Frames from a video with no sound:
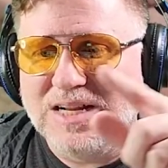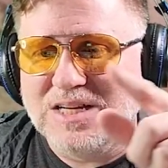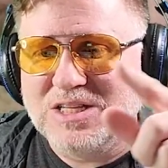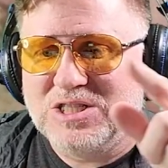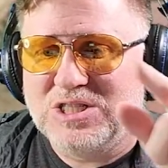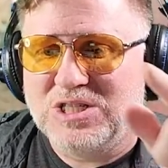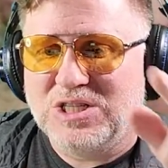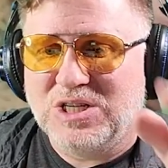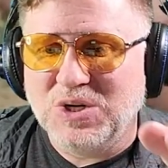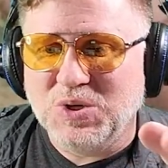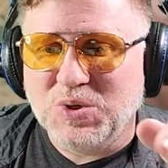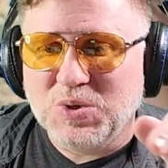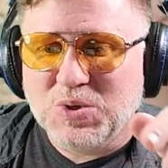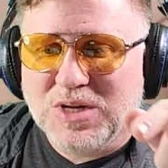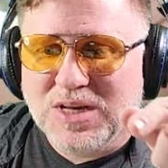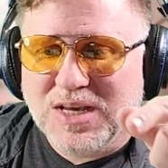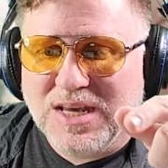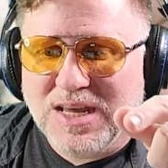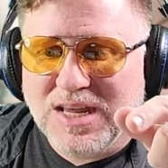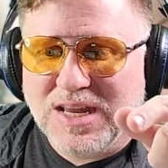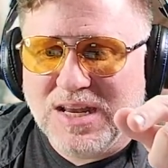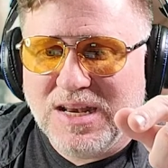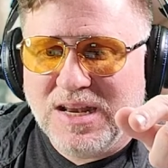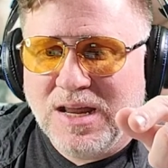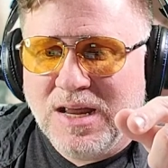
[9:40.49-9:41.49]
of shielding
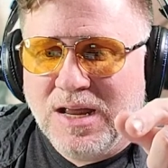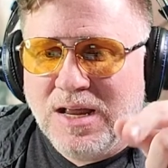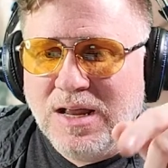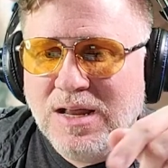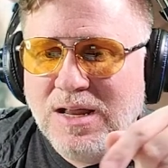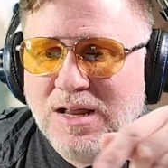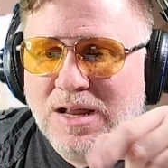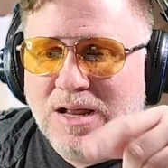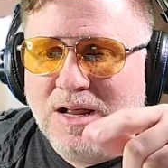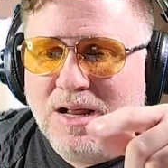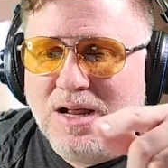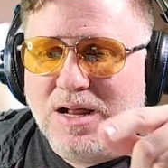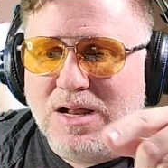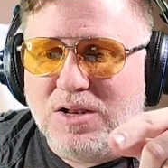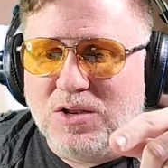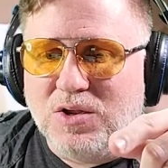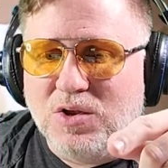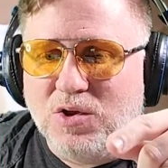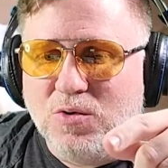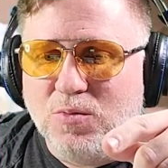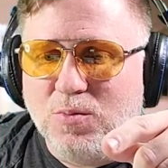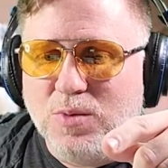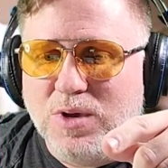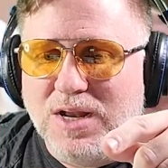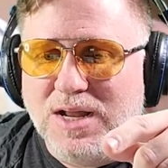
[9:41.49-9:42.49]
it a
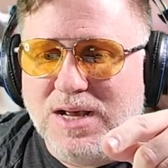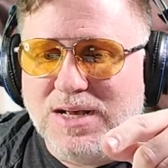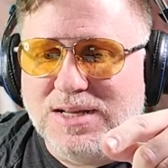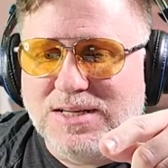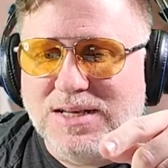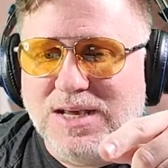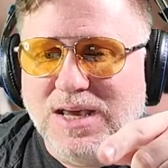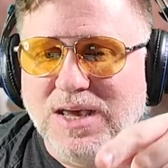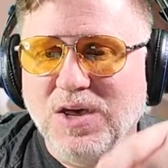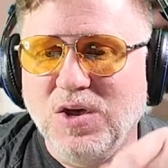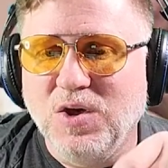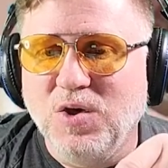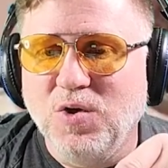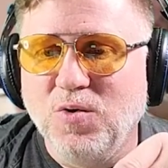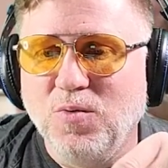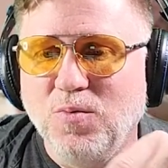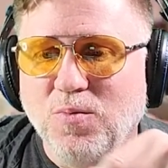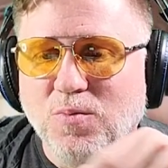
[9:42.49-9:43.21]
little bit as I go.